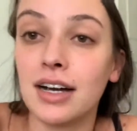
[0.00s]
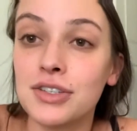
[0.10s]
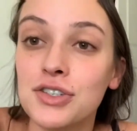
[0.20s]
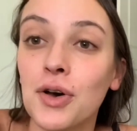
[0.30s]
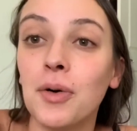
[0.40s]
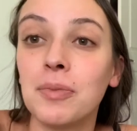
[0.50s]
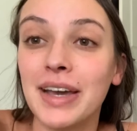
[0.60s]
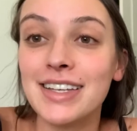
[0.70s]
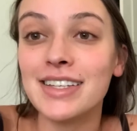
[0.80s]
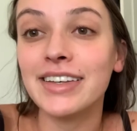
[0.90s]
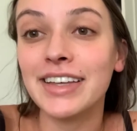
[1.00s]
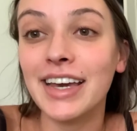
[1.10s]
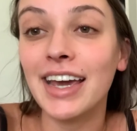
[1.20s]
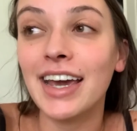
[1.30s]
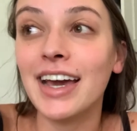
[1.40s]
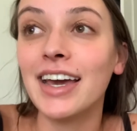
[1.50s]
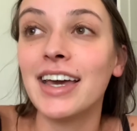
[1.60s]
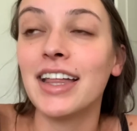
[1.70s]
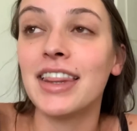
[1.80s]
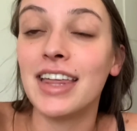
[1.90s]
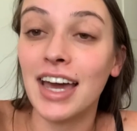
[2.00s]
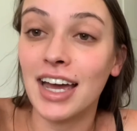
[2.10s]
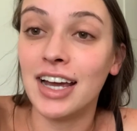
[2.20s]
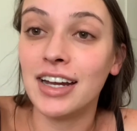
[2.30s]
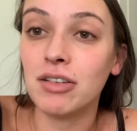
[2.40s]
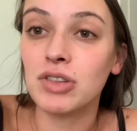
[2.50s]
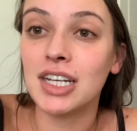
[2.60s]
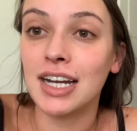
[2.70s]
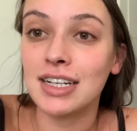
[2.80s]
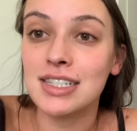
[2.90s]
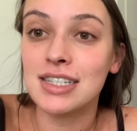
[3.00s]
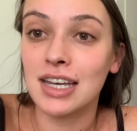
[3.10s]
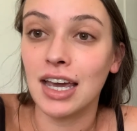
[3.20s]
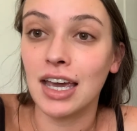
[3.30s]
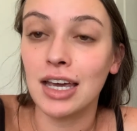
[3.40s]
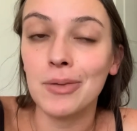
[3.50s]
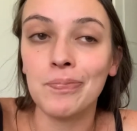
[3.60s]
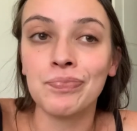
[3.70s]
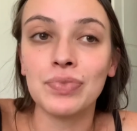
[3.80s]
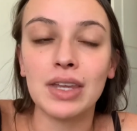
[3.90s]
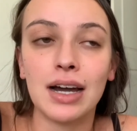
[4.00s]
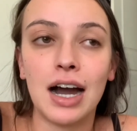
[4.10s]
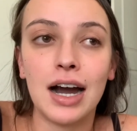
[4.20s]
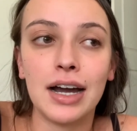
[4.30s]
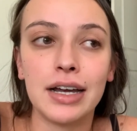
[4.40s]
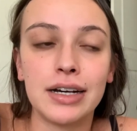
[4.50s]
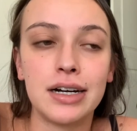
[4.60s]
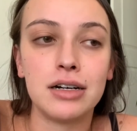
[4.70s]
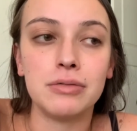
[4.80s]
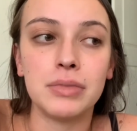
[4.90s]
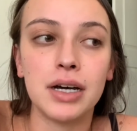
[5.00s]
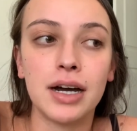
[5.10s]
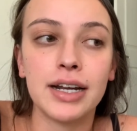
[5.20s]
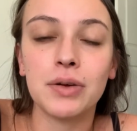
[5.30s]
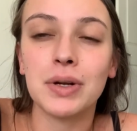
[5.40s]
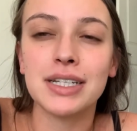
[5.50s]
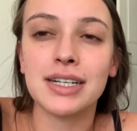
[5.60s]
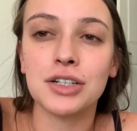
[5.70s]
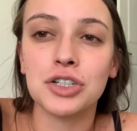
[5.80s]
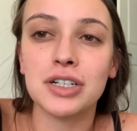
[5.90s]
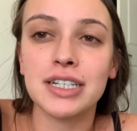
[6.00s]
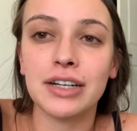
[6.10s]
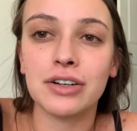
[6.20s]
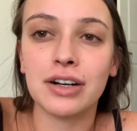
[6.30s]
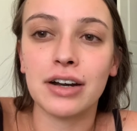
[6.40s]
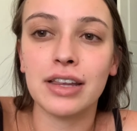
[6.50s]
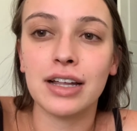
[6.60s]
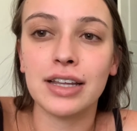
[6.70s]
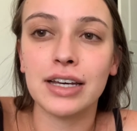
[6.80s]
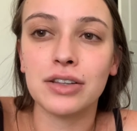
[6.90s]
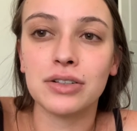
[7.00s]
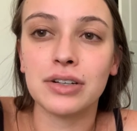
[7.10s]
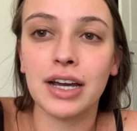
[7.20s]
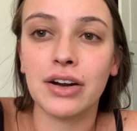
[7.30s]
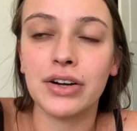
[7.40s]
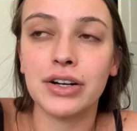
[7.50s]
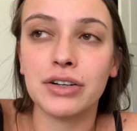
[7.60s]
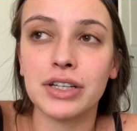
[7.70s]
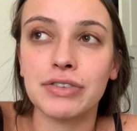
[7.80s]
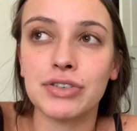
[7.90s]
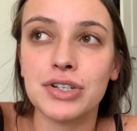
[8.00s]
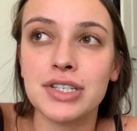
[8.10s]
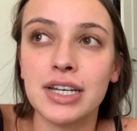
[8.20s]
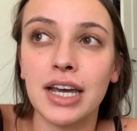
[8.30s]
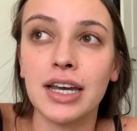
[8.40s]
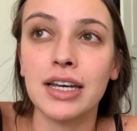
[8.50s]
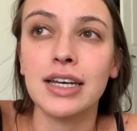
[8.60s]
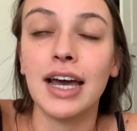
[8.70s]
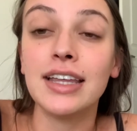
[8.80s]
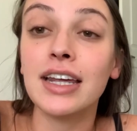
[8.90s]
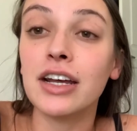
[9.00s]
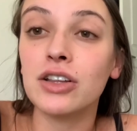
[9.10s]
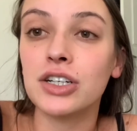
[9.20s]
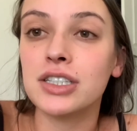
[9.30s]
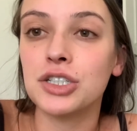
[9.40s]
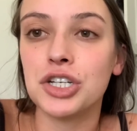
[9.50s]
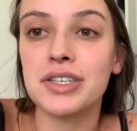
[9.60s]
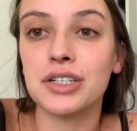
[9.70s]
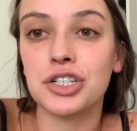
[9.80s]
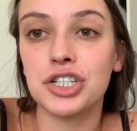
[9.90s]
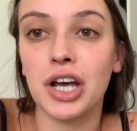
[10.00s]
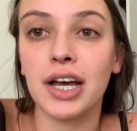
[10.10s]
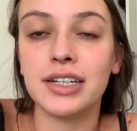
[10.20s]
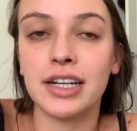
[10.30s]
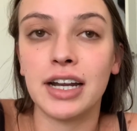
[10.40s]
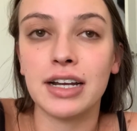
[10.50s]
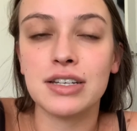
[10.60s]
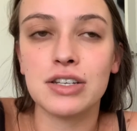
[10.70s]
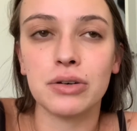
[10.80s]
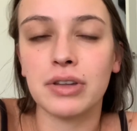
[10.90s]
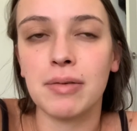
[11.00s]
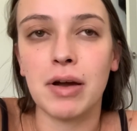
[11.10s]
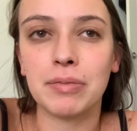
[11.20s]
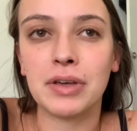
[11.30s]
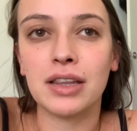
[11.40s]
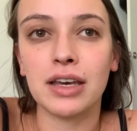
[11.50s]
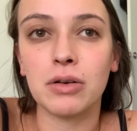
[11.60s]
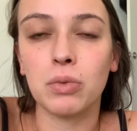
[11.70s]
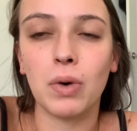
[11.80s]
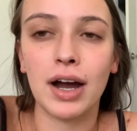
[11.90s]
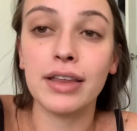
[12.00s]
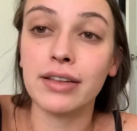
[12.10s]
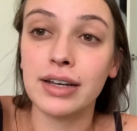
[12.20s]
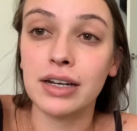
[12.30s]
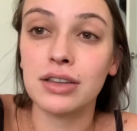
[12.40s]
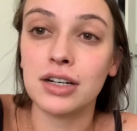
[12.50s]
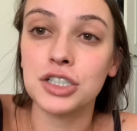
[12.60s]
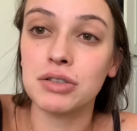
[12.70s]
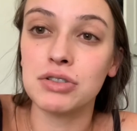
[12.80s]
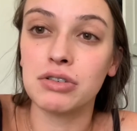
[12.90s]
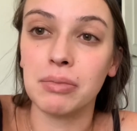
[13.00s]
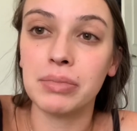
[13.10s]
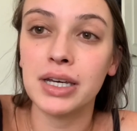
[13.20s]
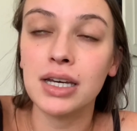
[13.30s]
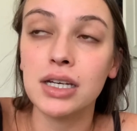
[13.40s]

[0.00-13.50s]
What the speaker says: so basically then the next day, I didn't want to touch her or take her out of that like little carrier the first day. And then I looked, and she's in shed today. So that might be like why the lady thought she was grumpy.